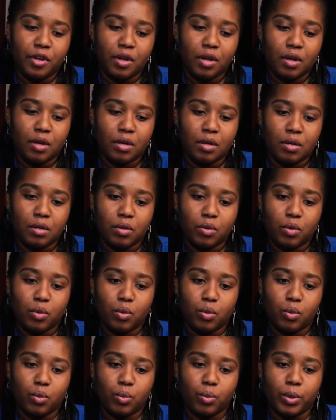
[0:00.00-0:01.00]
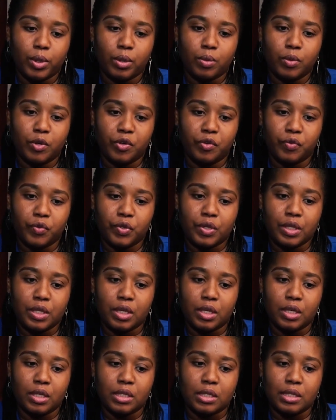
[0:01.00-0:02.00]
Well, one of the
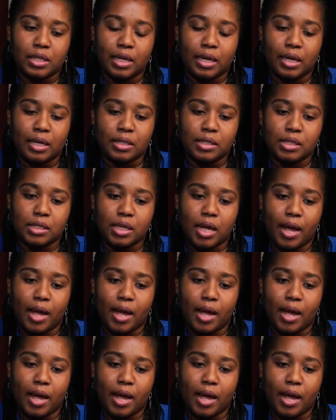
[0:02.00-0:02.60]
things that